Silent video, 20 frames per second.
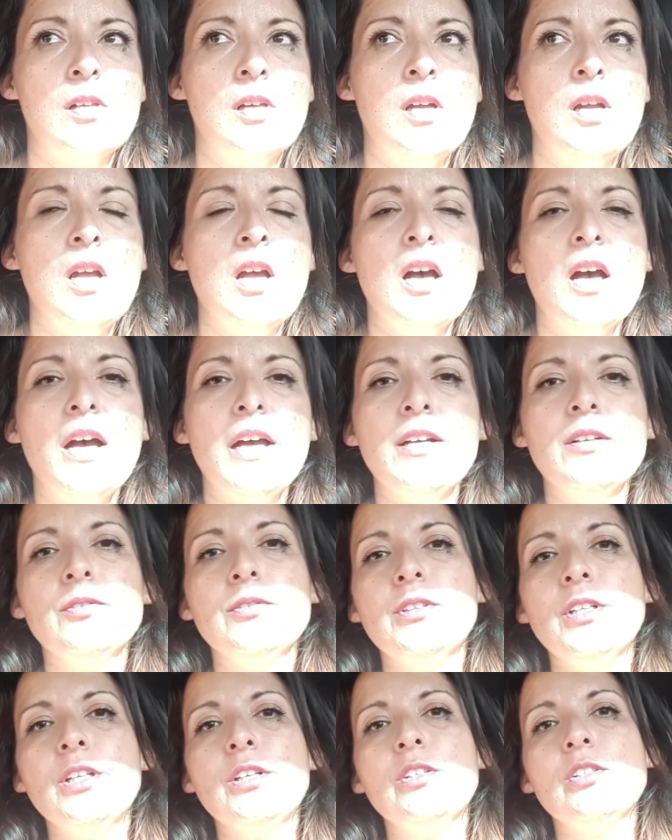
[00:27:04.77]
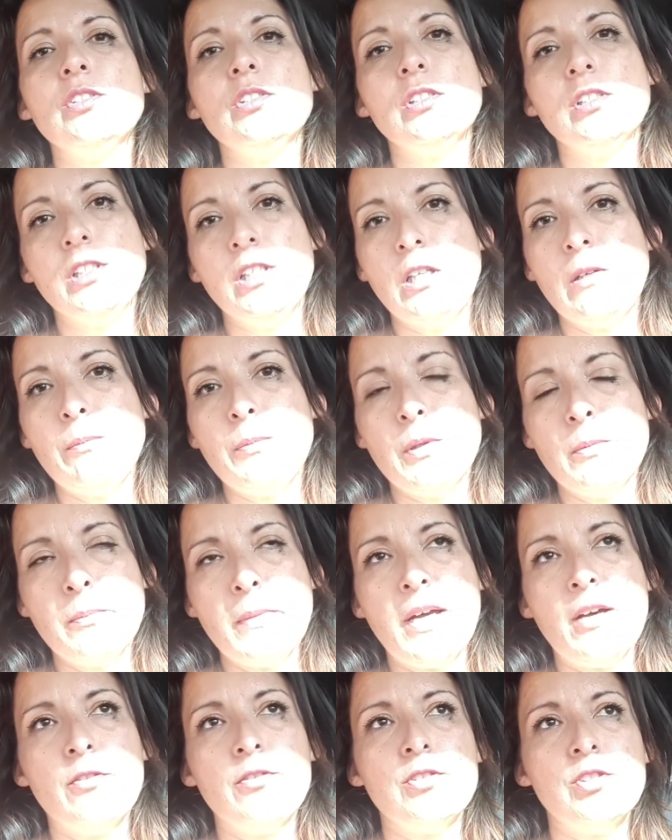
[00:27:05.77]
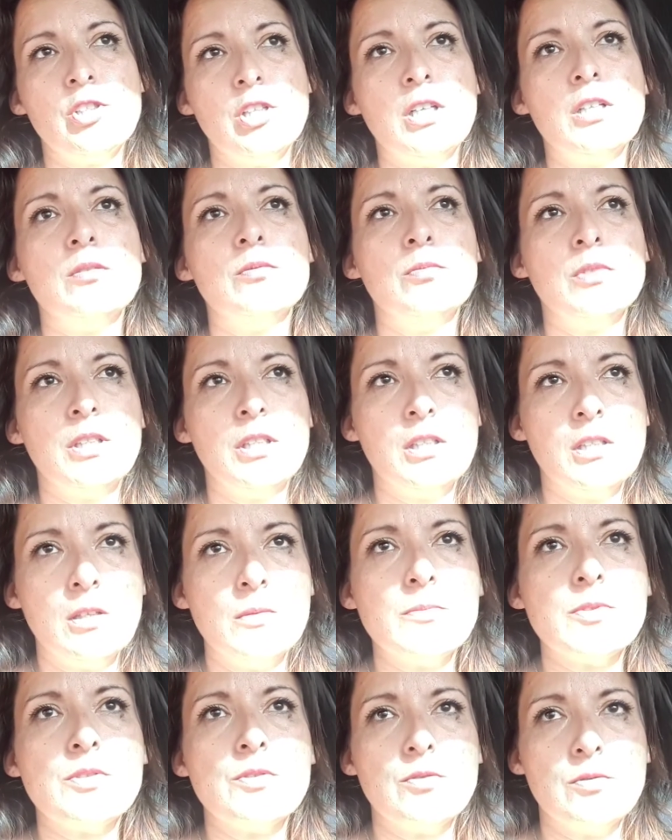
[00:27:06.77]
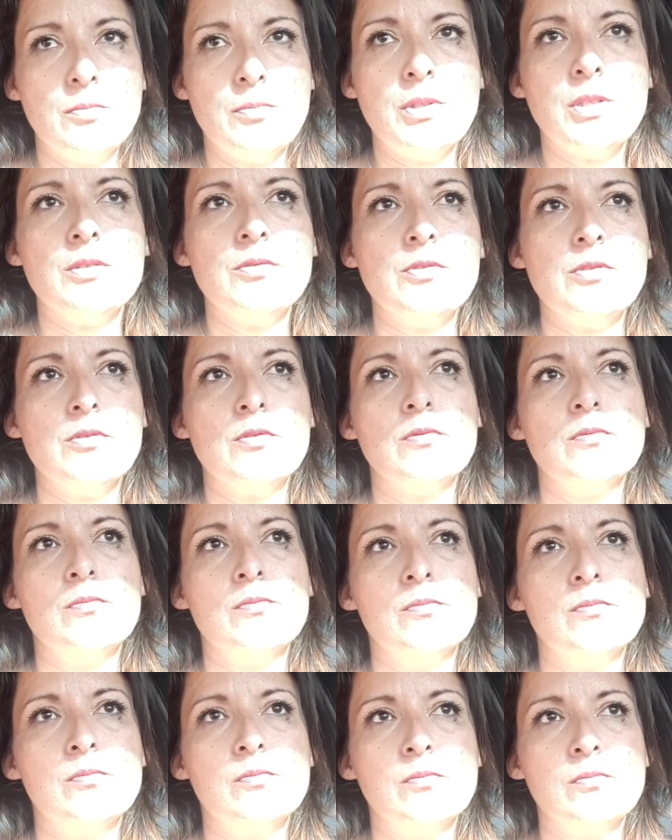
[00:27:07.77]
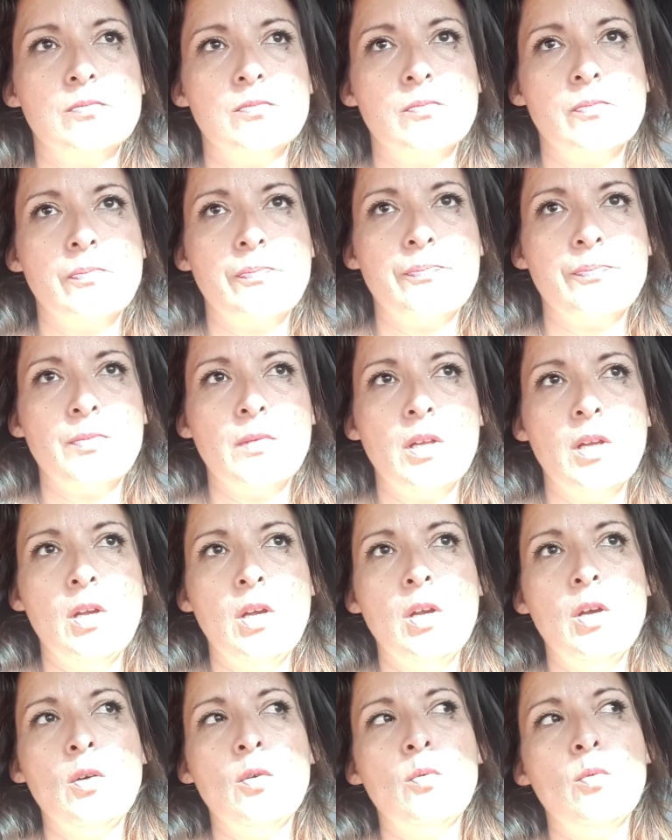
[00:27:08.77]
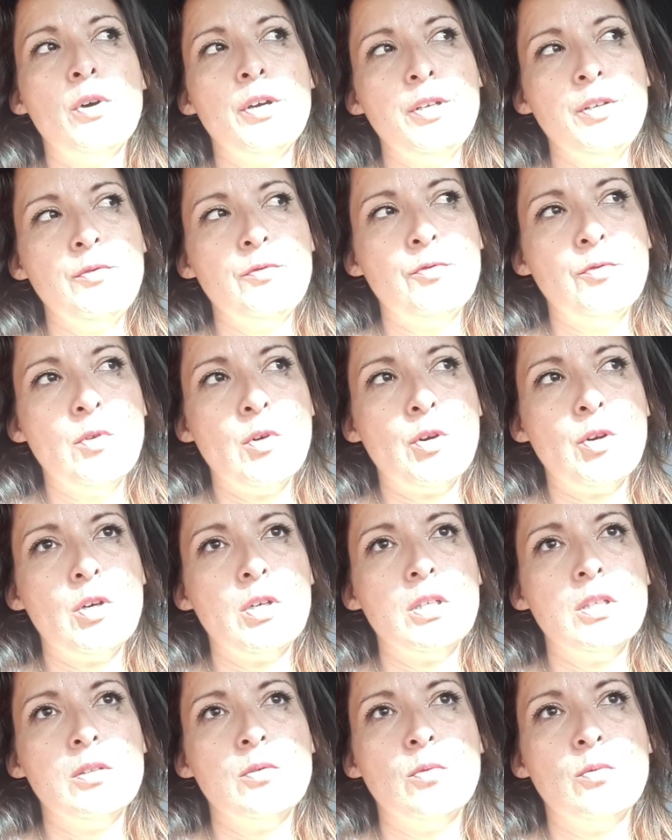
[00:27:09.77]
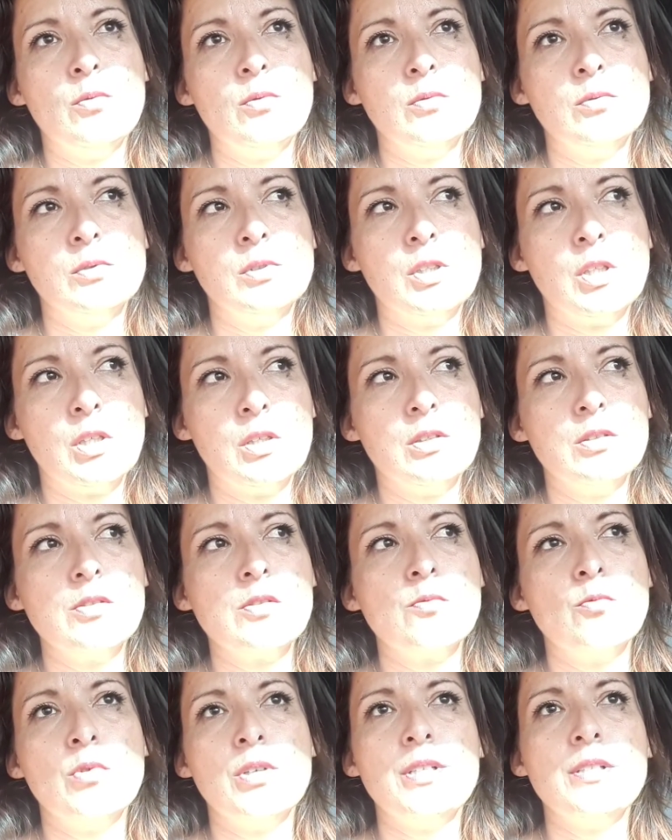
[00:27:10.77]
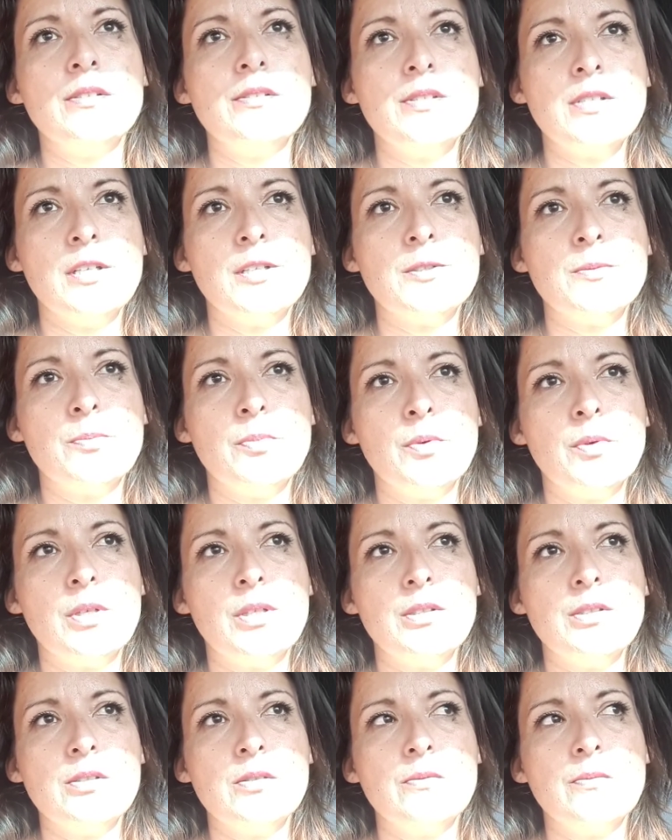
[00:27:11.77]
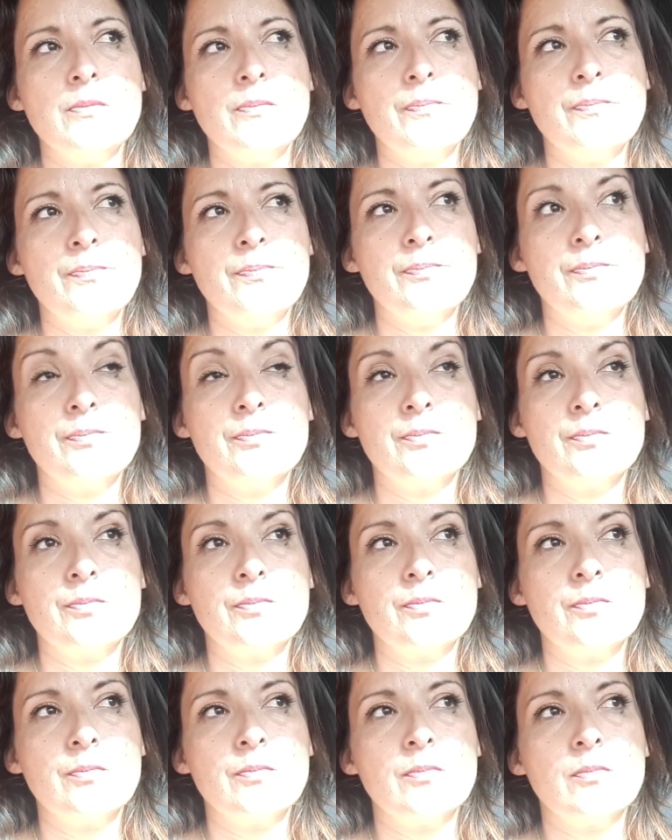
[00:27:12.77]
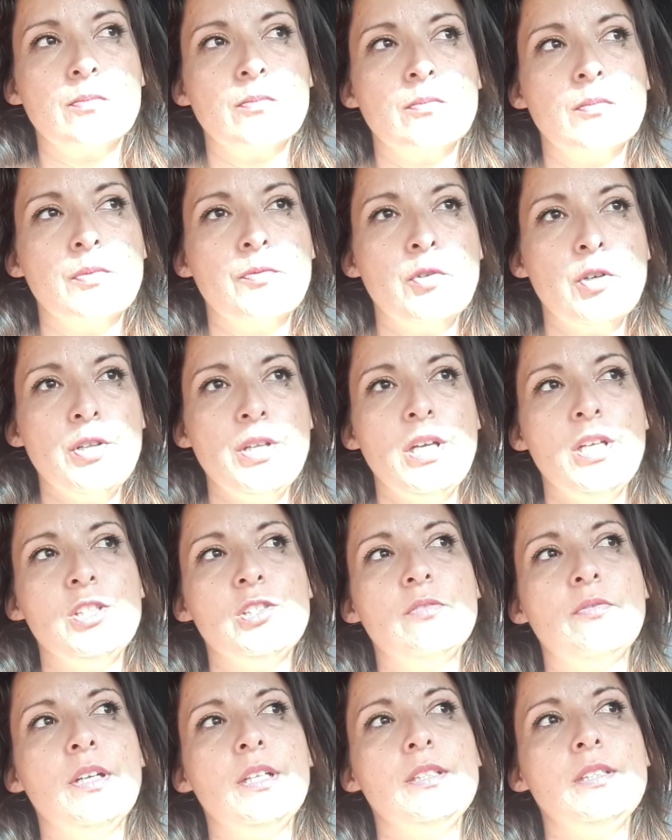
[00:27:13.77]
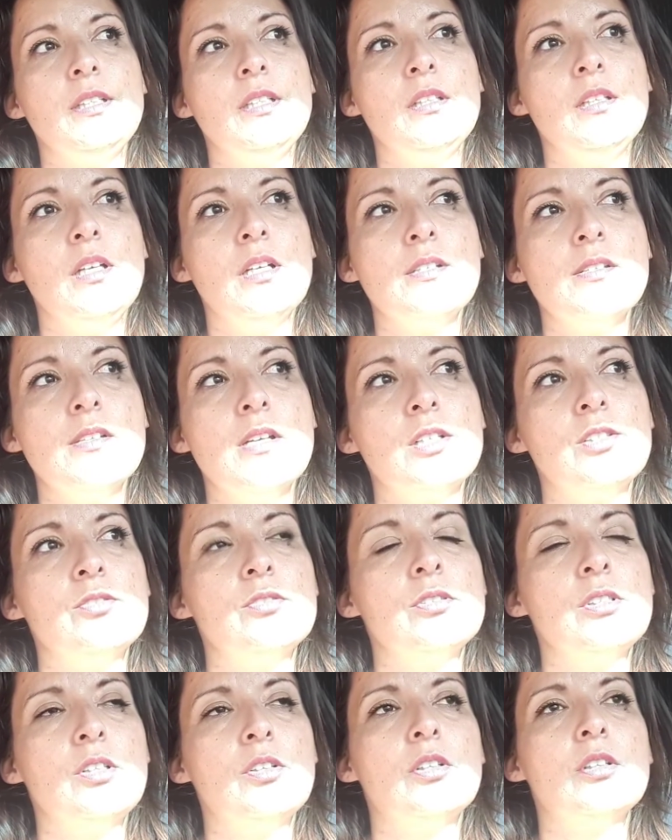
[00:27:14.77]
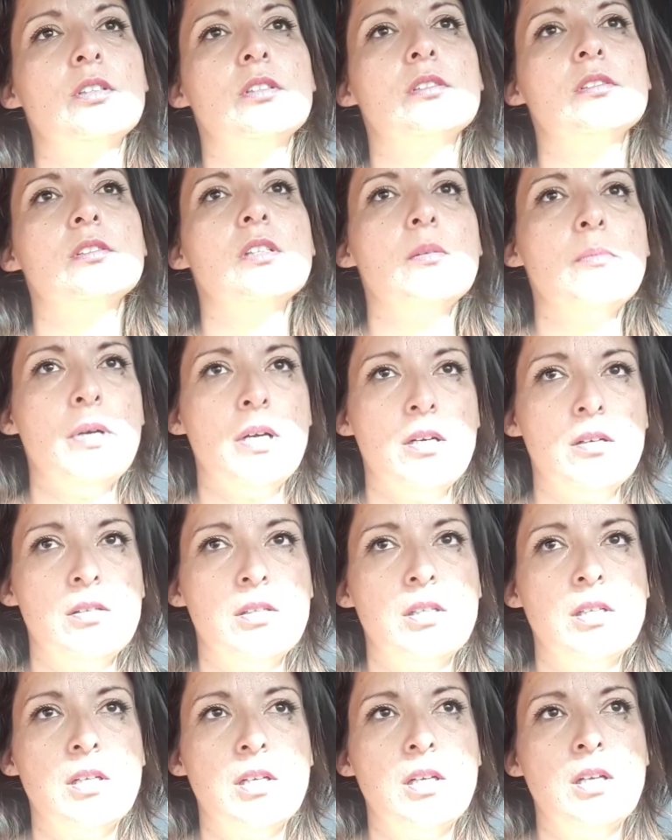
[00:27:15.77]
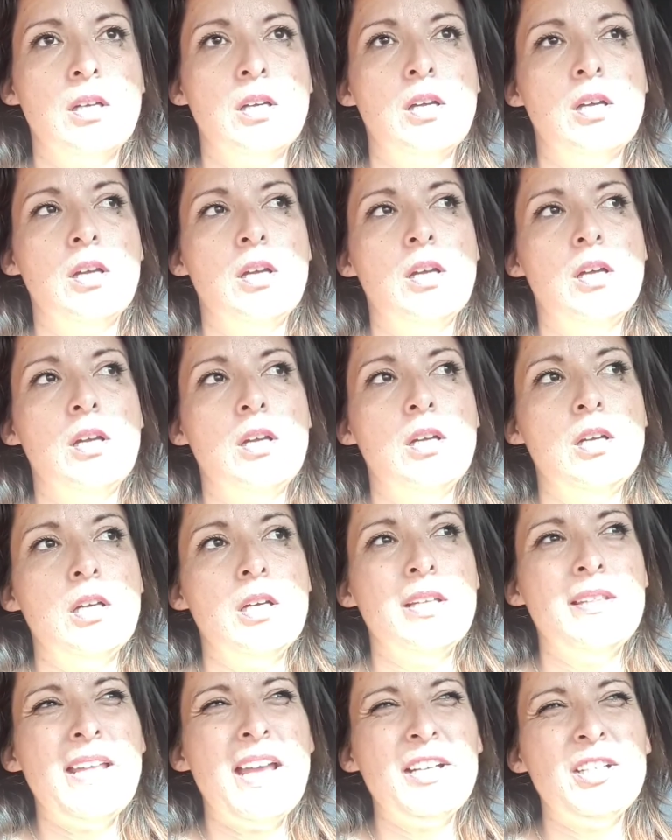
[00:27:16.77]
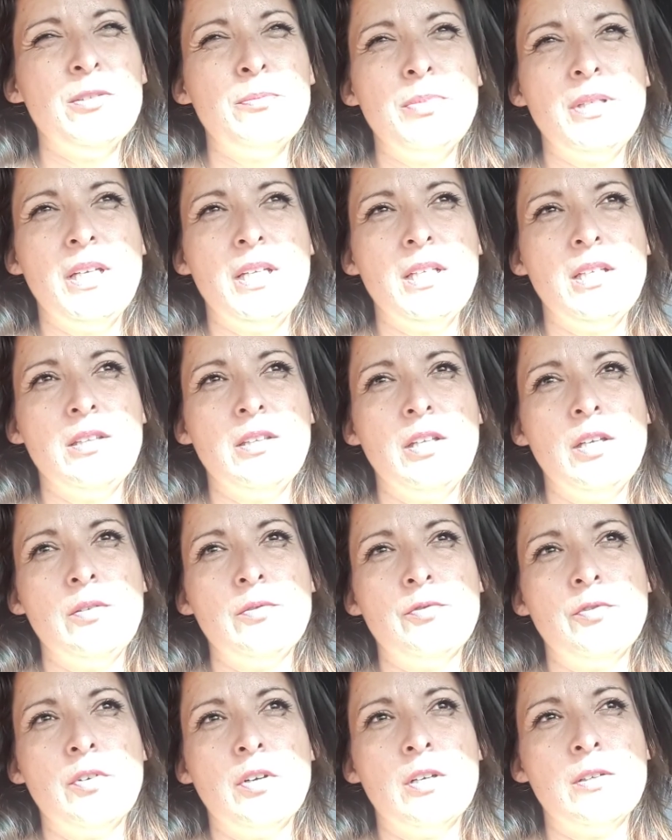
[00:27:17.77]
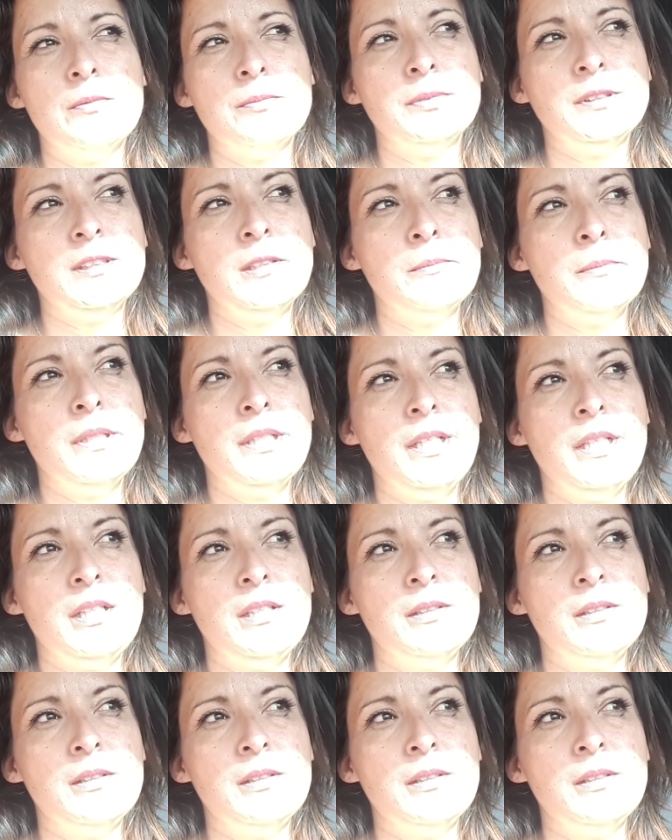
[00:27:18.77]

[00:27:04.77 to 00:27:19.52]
I don't think you should keep your mouth shut when it comes to abuse. 1 in 4 girls, 1 in 6 boys before the age of 18 get sexually hurt somehow. And that could be anything from somebody